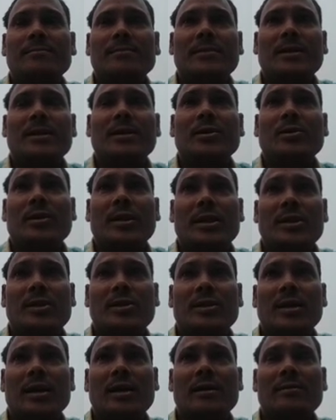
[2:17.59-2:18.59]

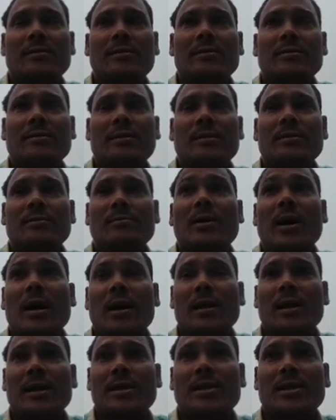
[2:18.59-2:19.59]
Indonesia and
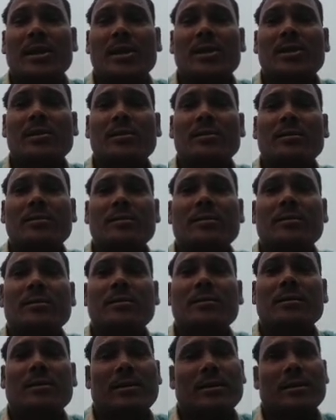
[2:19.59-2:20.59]
Bangladesh,
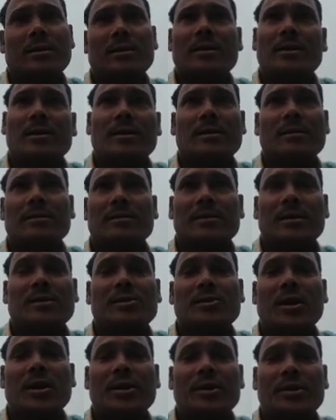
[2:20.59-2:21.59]

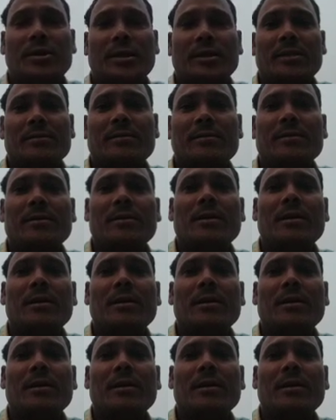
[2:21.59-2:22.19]
such countries.